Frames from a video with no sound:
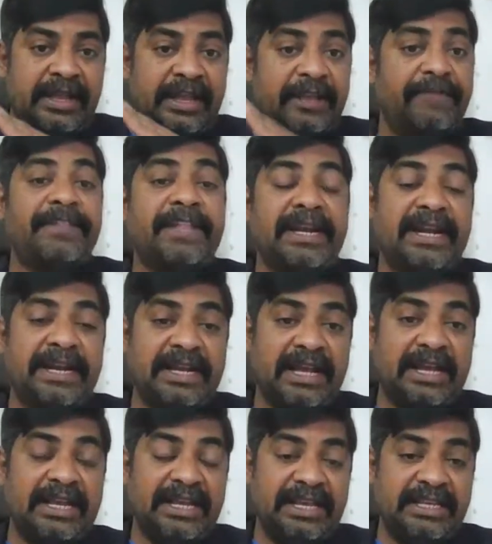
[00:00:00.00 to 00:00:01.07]
If the
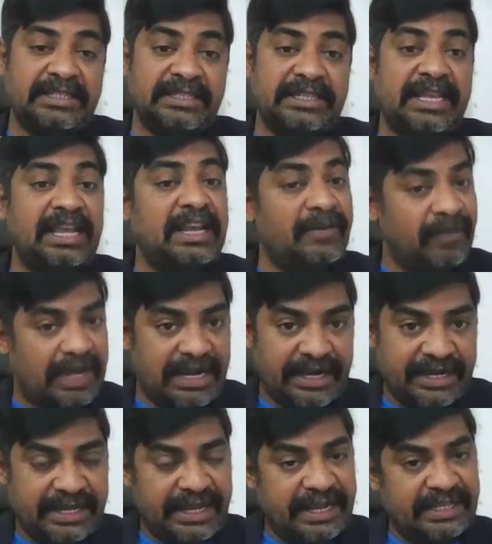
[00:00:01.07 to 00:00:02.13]
data is
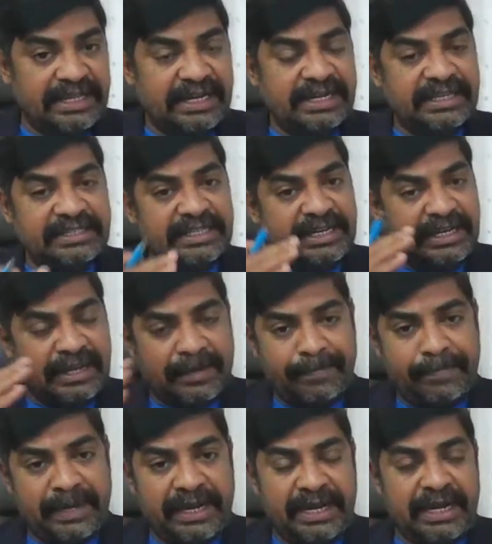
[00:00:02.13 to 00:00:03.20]
invalid, either it is
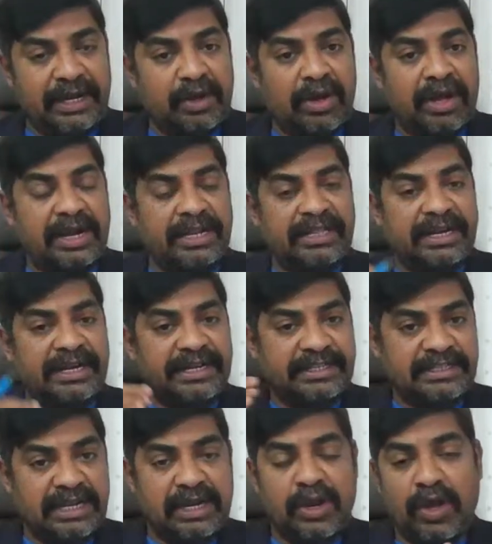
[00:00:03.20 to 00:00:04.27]
incomplete or either it
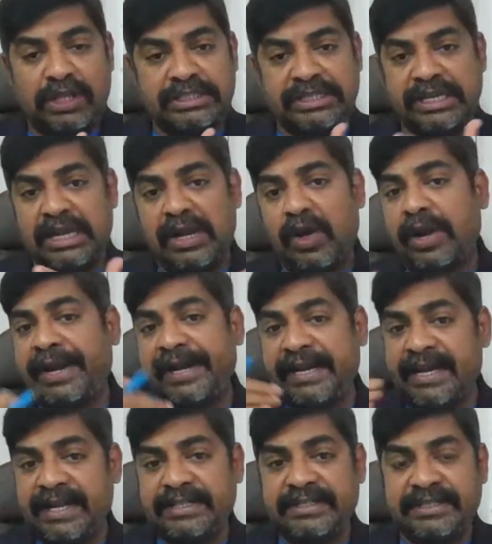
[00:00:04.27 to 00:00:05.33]
is illogical or
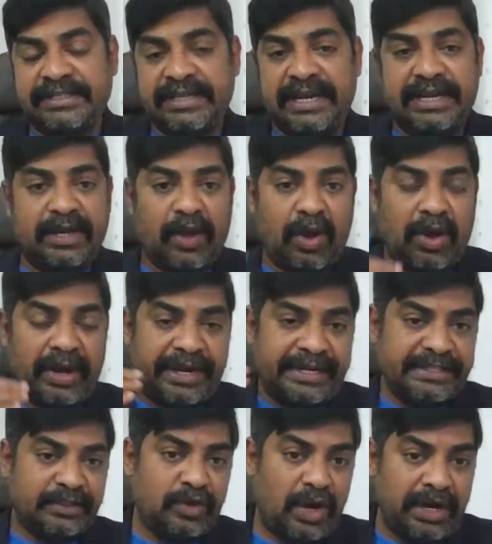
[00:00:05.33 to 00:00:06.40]
inconsistent or it
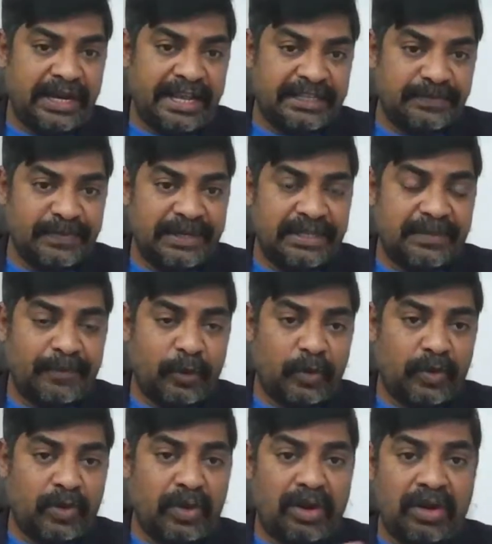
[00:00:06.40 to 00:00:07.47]
is not as per the
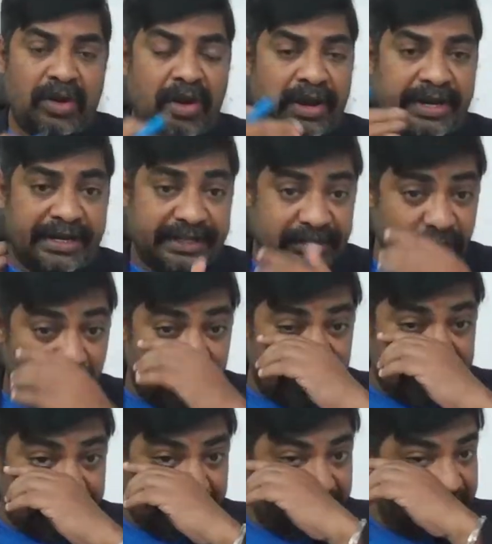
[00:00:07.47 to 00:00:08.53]
protocol or it is not
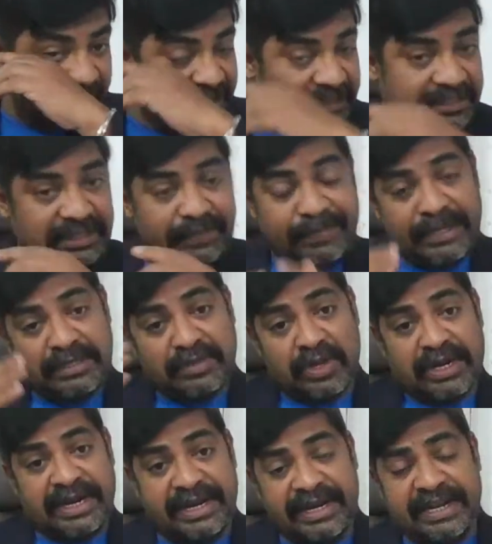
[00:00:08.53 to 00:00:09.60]
as per the GCPs
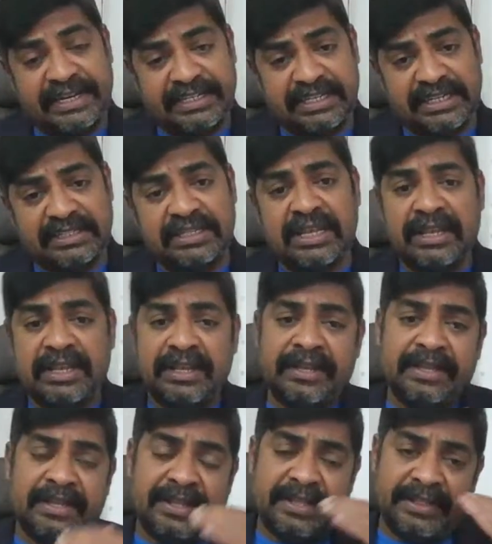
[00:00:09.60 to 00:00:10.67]
or regulations,
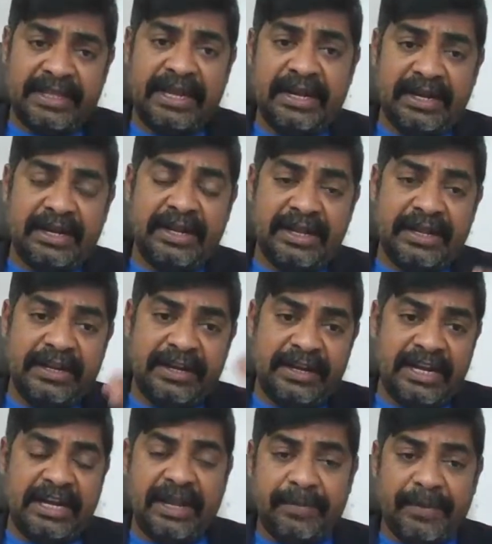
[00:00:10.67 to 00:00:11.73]
then
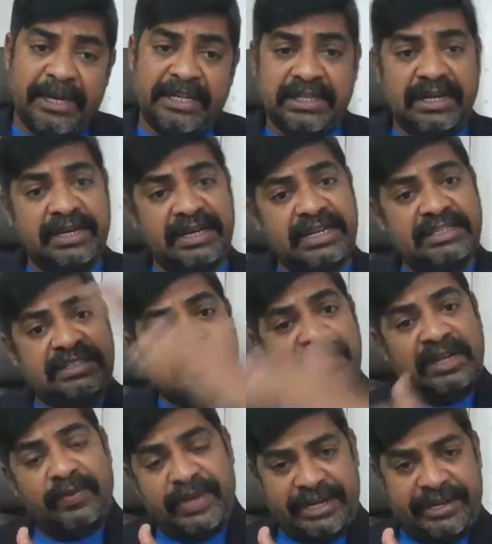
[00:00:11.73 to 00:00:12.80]
data manager raises
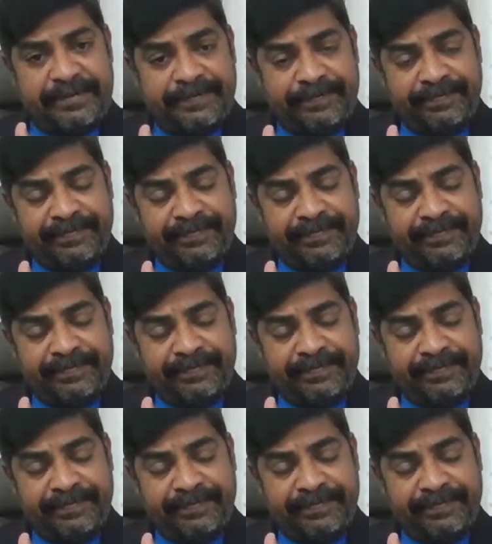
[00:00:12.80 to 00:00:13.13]
the query.